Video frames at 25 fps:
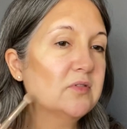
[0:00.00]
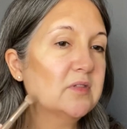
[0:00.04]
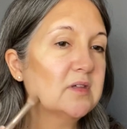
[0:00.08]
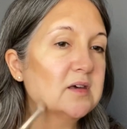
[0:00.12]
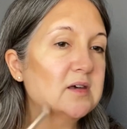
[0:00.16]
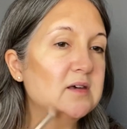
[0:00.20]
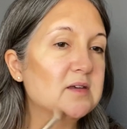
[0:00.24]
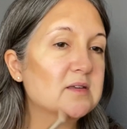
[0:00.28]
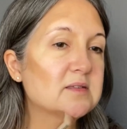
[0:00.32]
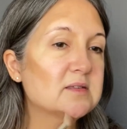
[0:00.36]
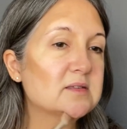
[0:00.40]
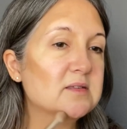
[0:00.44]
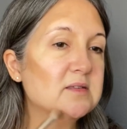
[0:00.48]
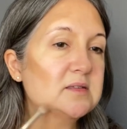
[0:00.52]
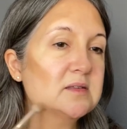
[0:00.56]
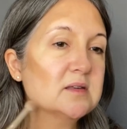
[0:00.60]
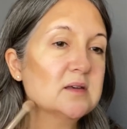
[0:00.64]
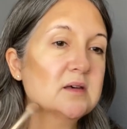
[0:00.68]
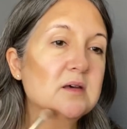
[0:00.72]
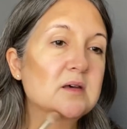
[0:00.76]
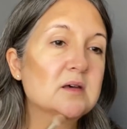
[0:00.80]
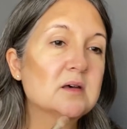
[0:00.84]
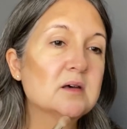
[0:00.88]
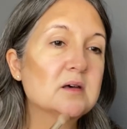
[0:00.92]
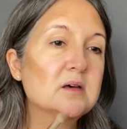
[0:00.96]
this
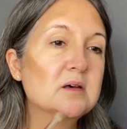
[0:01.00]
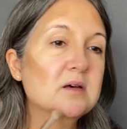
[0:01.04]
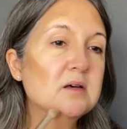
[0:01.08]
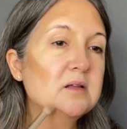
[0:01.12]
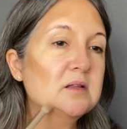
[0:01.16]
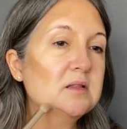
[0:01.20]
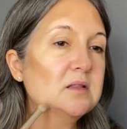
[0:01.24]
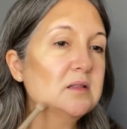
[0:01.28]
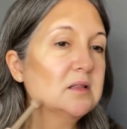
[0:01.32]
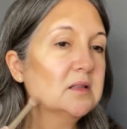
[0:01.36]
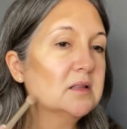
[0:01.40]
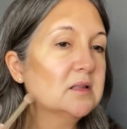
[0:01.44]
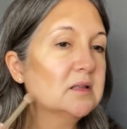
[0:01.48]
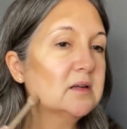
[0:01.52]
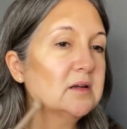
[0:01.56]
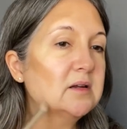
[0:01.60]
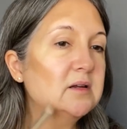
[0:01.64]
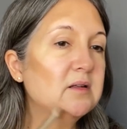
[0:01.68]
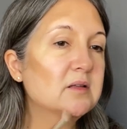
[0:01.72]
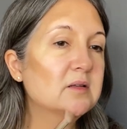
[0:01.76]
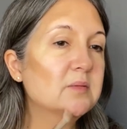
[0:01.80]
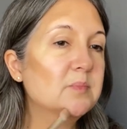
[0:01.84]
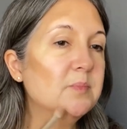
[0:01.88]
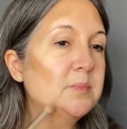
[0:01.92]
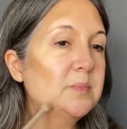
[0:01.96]

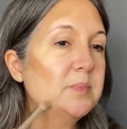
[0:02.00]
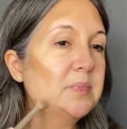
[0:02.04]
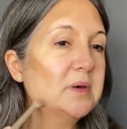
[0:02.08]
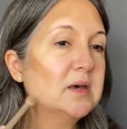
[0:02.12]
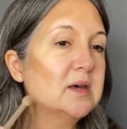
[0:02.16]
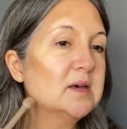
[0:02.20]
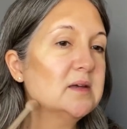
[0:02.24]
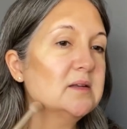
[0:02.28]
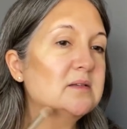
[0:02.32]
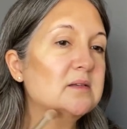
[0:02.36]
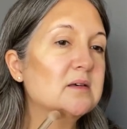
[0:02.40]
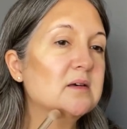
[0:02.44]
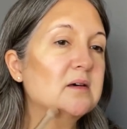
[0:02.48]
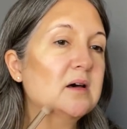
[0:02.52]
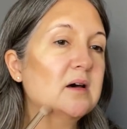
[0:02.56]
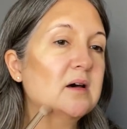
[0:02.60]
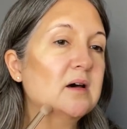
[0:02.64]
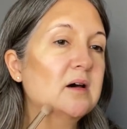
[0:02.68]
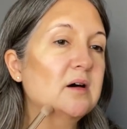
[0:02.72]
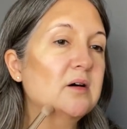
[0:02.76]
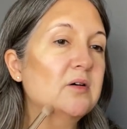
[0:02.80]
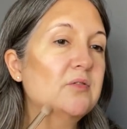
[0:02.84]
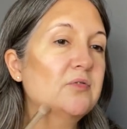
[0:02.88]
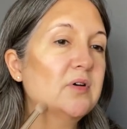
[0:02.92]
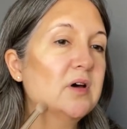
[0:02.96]
little bit
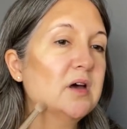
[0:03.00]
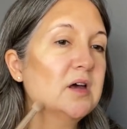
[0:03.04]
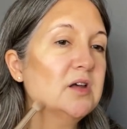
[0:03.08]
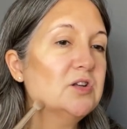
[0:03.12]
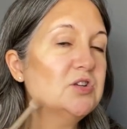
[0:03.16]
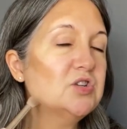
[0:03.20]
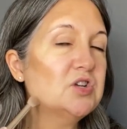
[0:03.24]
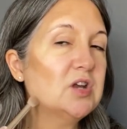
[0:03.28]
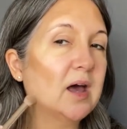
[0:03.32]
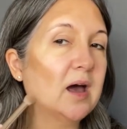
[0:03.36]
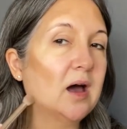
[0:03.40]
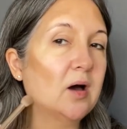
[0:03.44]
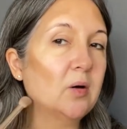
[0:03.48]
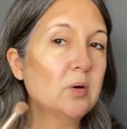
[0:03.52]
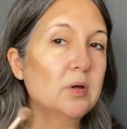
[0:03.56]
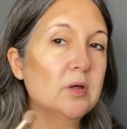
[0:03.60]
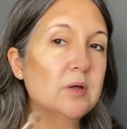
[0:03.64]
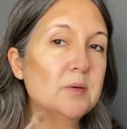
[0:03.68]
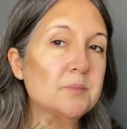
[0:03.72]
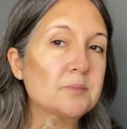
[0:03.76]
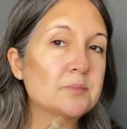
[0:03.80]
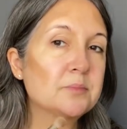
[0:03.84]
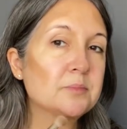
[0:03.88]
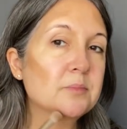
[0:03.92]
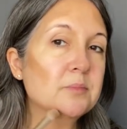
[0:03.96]
of a
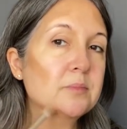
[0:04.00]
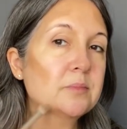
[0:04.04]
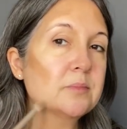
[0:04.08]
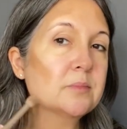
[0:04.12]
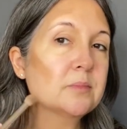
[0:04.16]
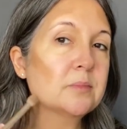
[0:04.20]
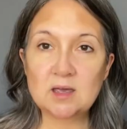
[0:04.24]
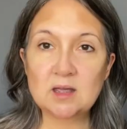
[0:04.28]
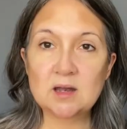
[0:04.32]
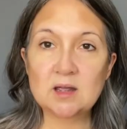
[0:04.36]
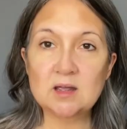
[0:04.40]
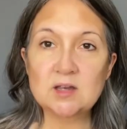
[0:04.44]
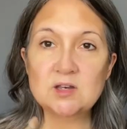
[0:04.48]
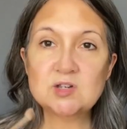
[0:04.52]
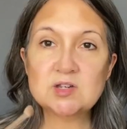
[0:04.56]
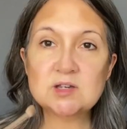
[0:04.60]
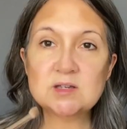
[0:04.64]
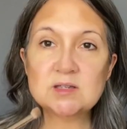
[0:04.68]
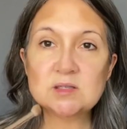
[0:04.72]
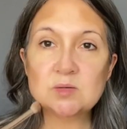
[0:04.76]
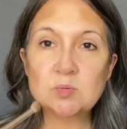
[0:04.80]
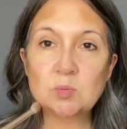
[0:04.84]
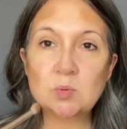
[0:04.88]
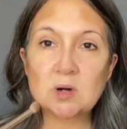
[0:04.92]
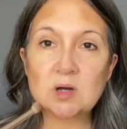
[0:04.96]
jowl and I
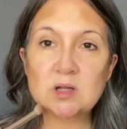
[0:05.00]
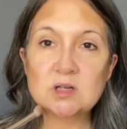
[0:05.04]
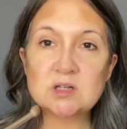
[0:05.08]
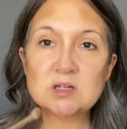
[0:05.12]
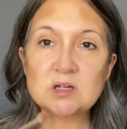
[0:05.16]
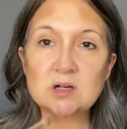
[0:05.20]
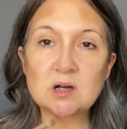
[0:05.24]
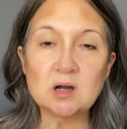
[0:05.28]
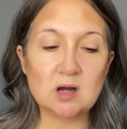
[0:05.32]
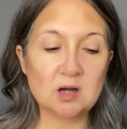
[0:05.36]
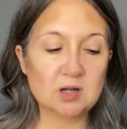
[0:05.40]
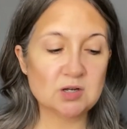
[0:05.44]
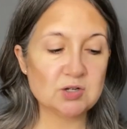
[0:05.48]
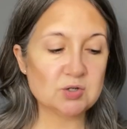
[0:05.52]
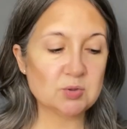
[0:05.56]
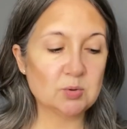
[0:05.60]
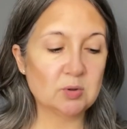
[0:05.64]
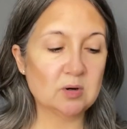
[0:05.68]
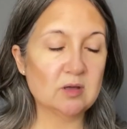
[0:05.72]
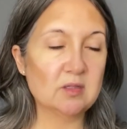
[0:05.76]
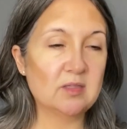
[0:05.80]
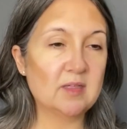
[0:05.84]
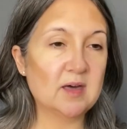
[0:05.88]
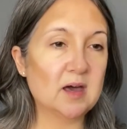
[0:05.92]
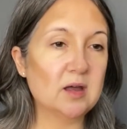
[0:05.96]
just want to
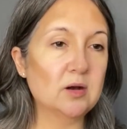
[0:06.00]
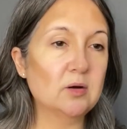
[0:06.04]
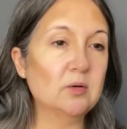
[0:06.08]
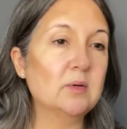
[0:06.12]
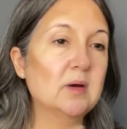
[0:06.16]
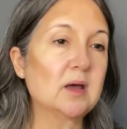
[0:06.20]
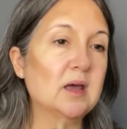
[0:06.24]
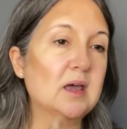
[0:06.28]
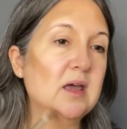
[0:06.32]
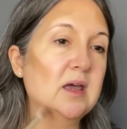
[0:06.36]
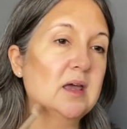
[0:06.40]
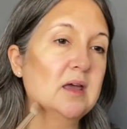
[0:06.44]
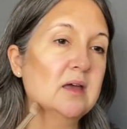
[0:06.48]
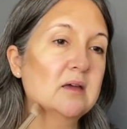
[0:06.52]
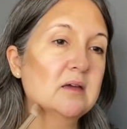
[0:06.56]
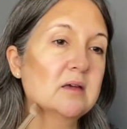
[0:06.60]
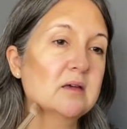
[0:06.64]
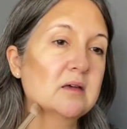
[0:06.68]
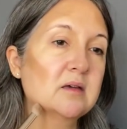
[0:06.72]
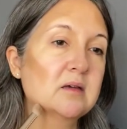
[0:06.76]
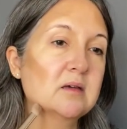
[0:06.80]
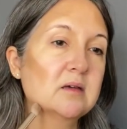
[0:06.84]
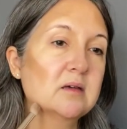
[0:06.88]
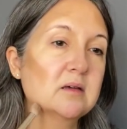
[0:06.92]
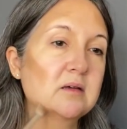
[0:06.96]
contour that away.
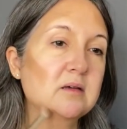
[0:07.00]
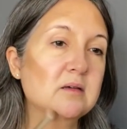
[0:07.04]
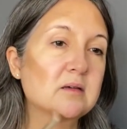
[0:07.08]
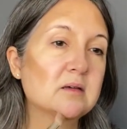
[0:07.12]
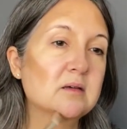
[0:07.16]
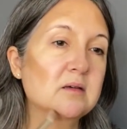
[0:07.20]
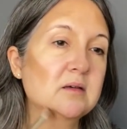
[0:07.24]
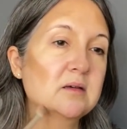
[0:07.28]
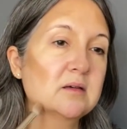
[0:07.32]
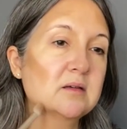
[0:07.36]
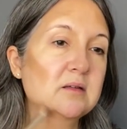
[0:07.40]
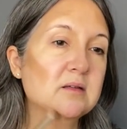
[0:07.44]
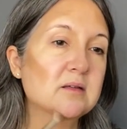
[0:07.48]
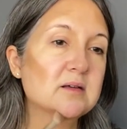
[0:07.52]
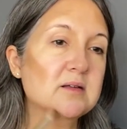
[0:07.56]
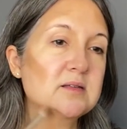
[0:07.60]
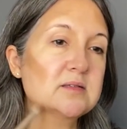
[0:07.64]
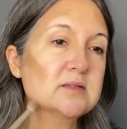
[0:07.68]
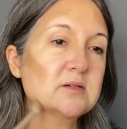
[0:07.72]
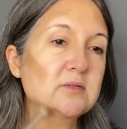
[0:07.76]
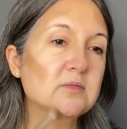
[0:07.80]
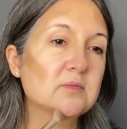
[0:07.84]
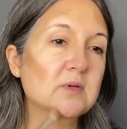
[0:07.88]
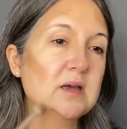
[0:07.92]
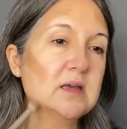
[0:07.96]

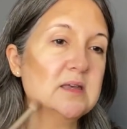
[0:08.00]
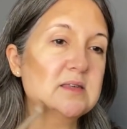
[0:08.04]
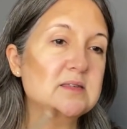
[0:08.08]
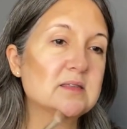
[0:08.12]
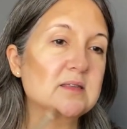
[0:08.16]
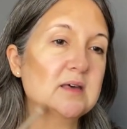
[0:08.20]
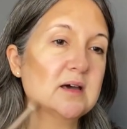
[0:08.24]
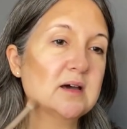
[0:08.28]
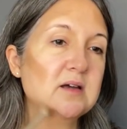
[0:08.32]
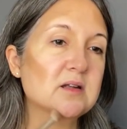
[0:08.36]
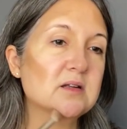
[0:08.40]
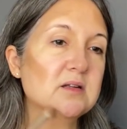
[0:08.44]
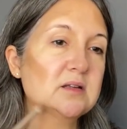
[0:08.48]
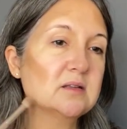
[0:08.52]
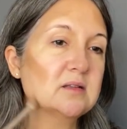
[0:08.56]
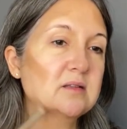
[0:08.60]
Let's erase that.